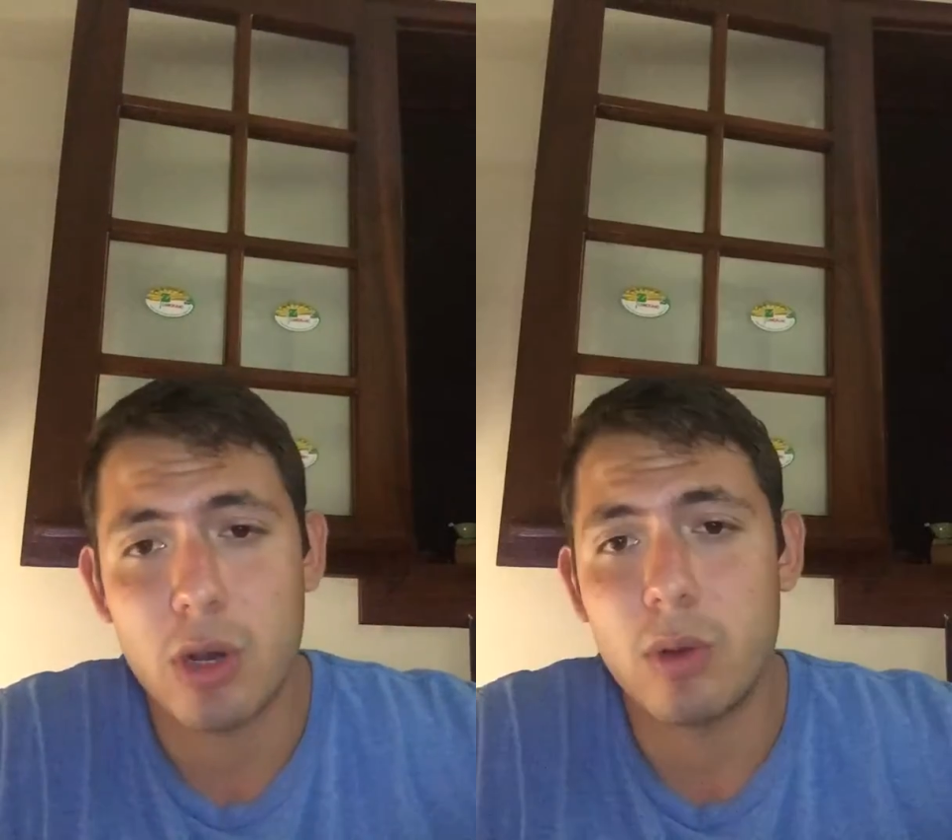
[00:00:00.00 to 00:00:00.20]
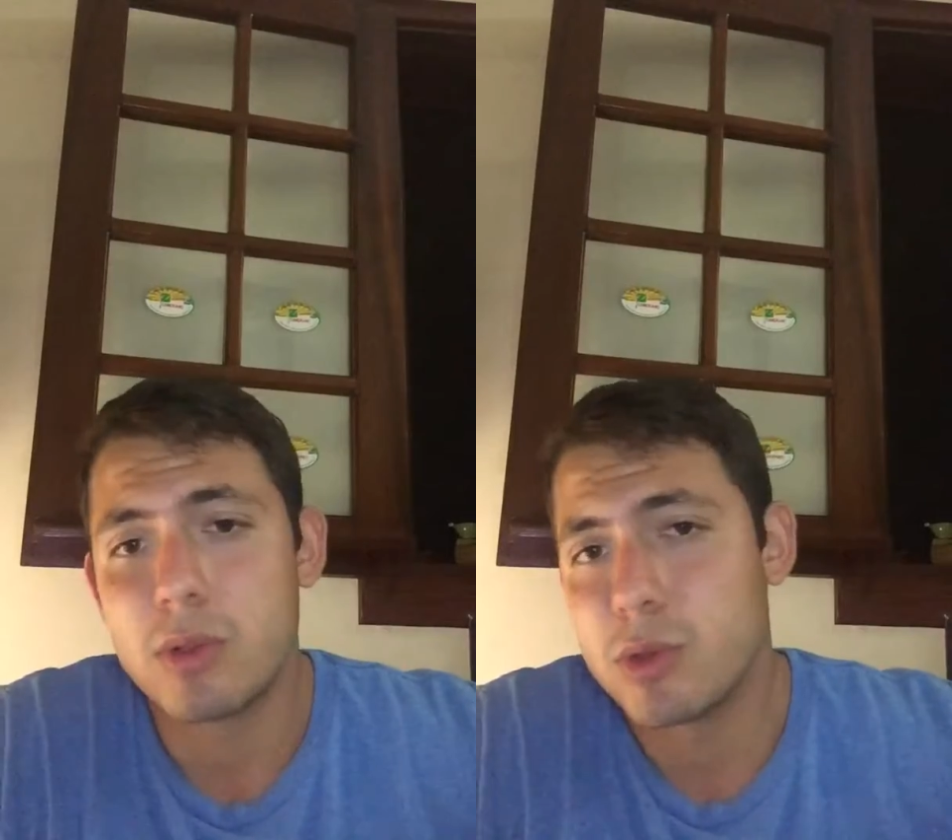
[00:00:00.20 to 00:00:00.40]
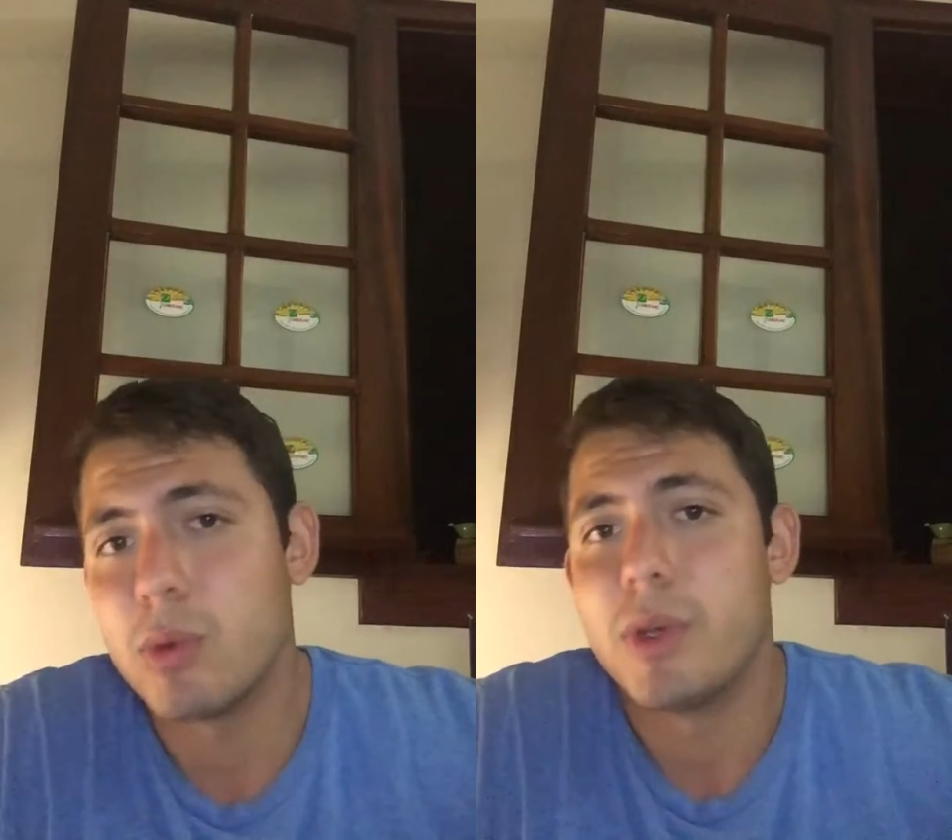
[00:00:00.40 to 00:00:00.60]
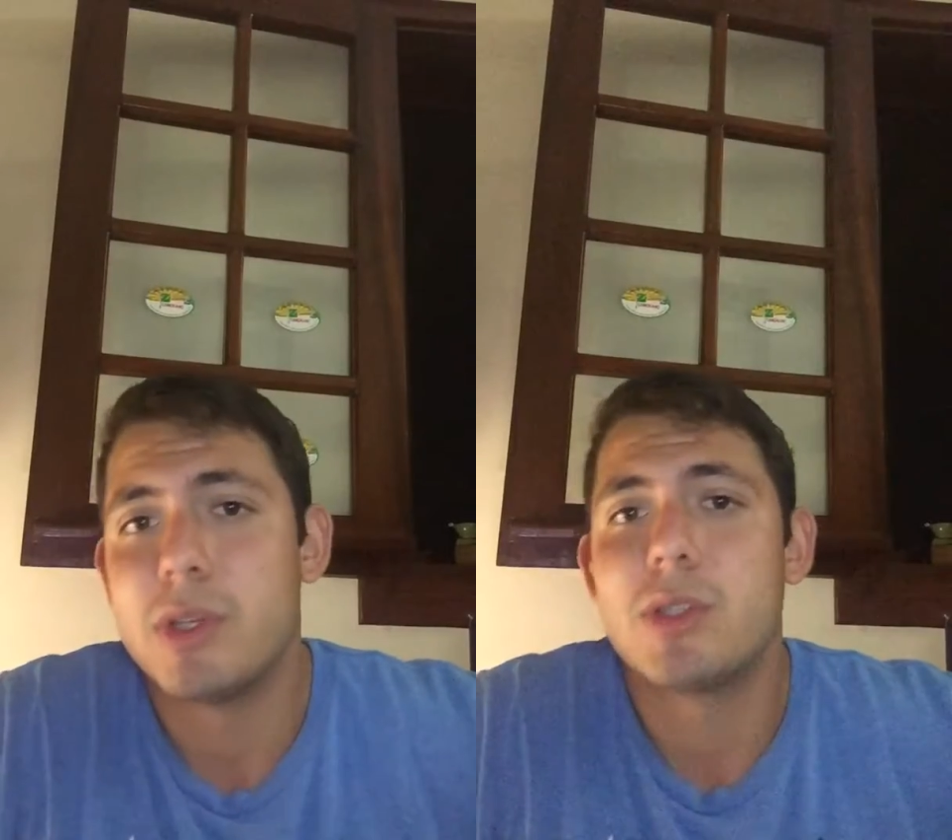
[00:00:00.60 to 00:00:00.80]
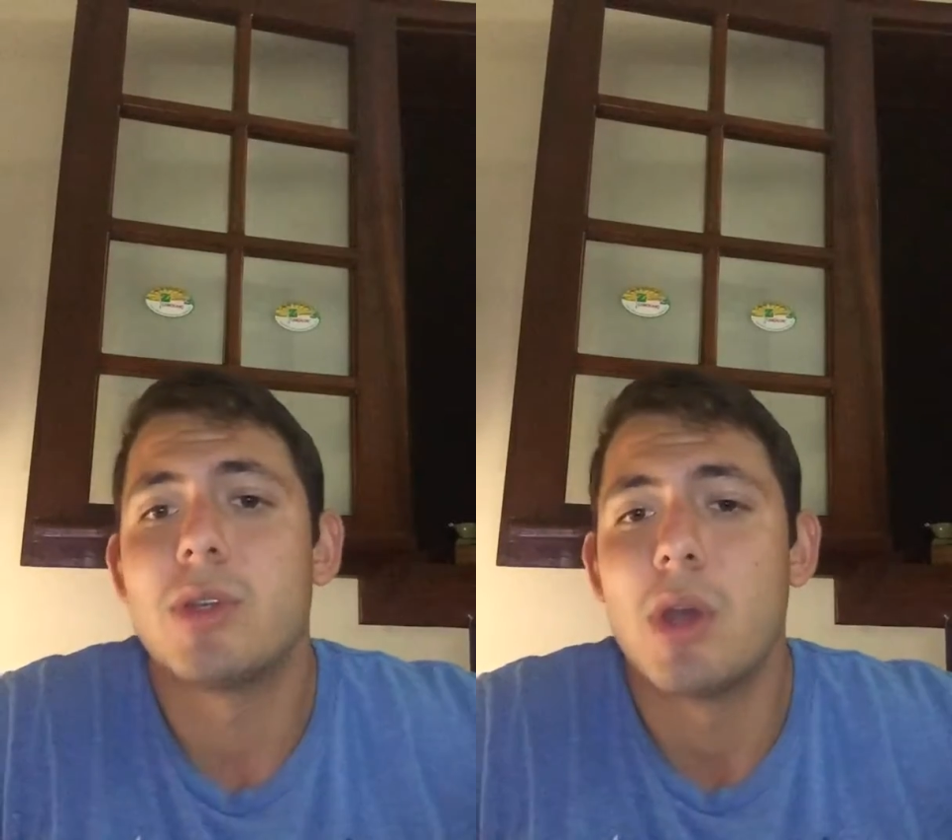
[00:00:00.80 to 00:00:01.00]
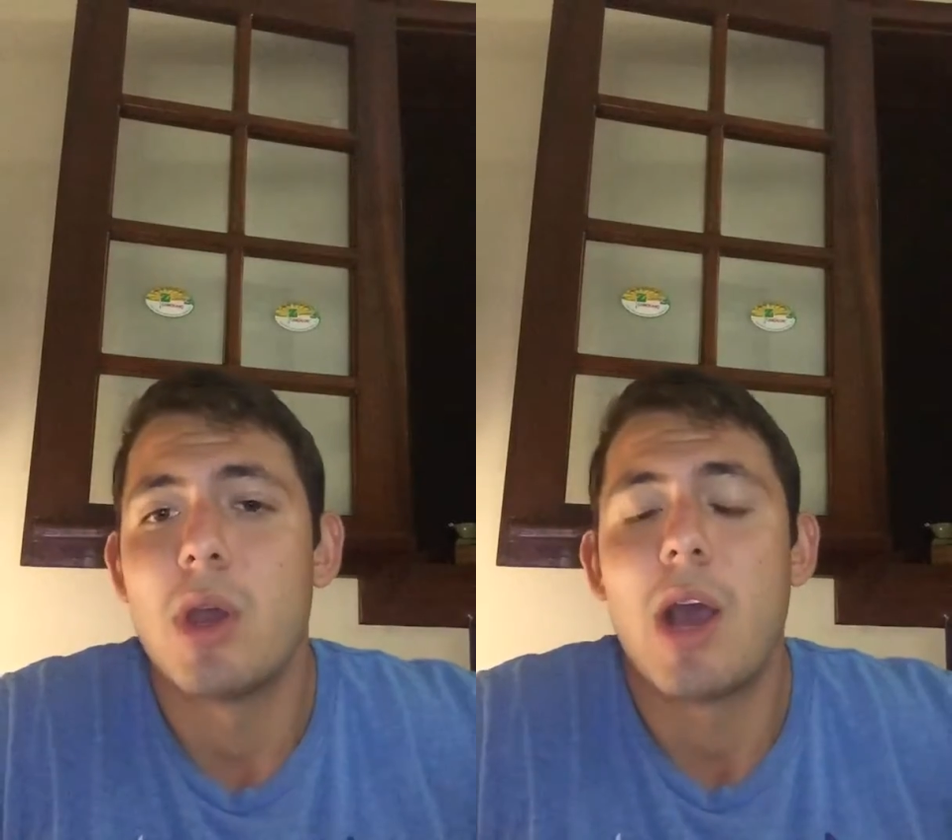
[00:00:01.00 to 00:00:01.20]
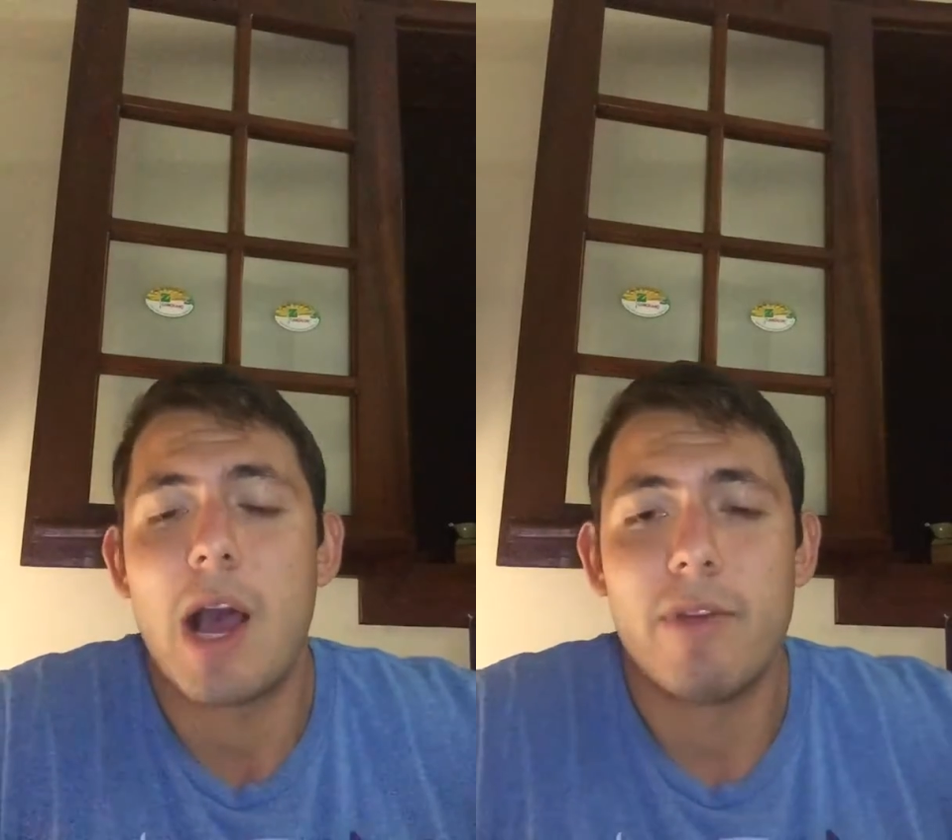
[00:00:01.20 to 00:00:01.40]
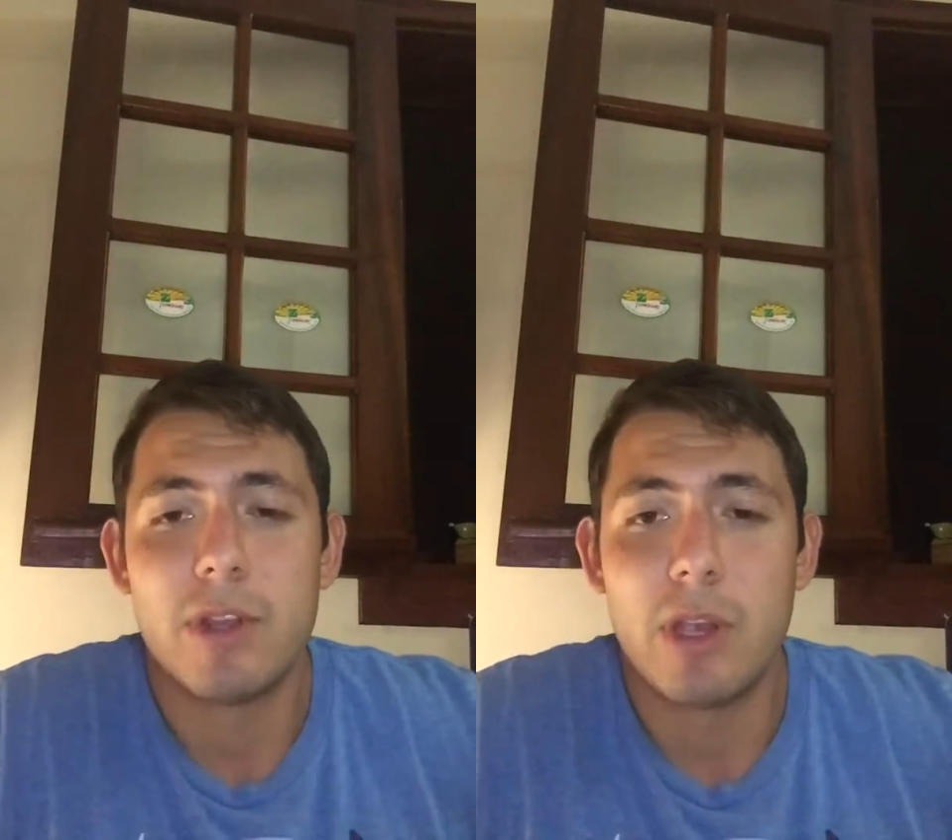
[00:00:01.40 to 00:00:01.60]
also is
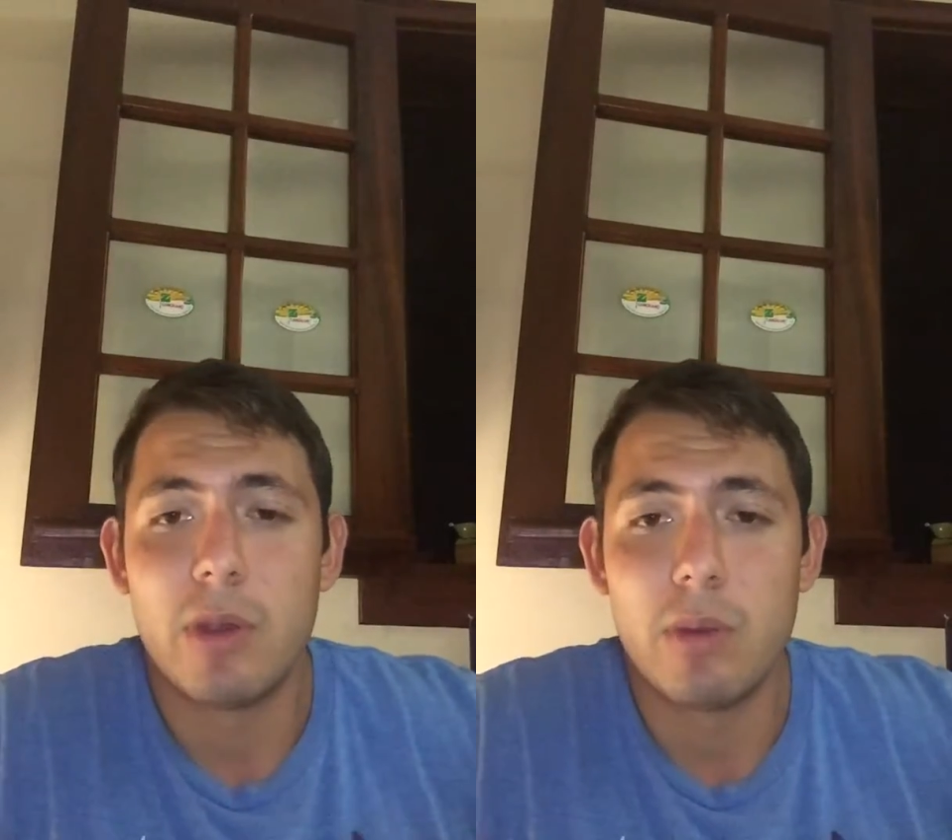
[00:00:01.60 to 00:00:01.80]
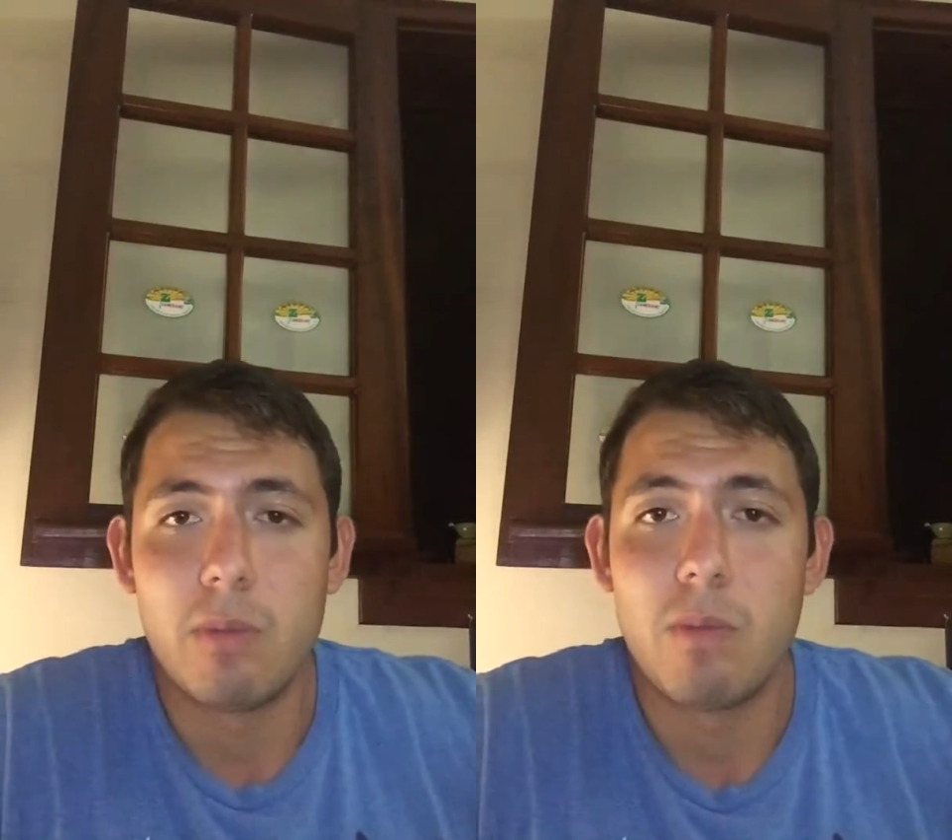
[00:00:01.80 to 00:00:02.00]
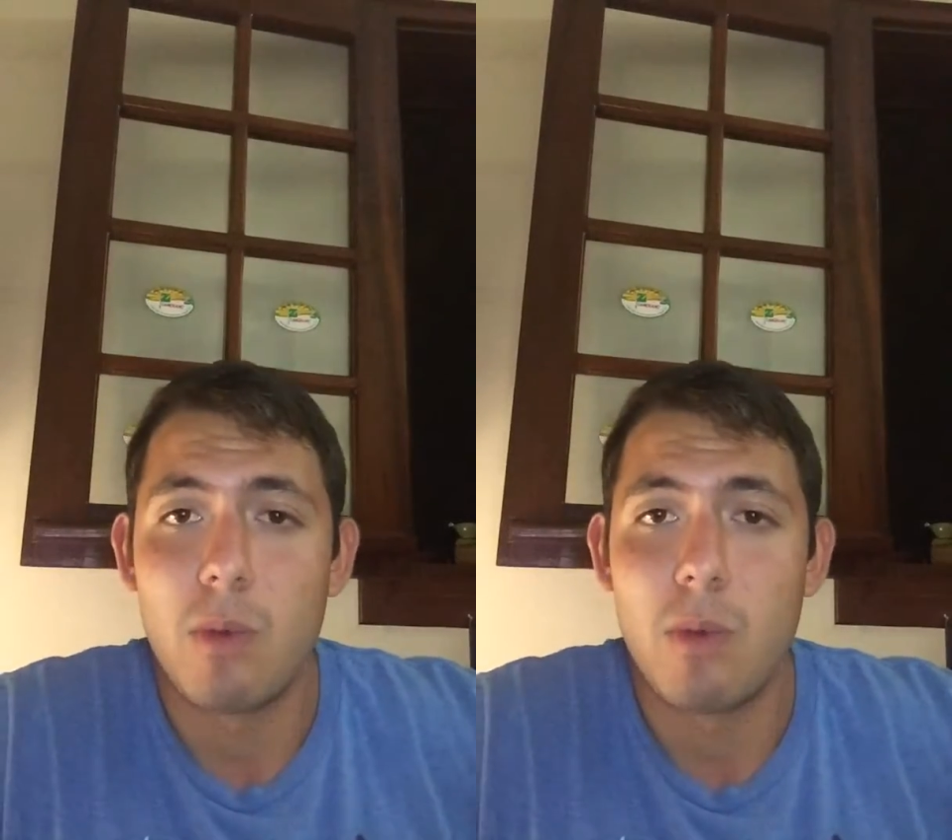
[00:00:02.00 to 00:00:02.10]
having a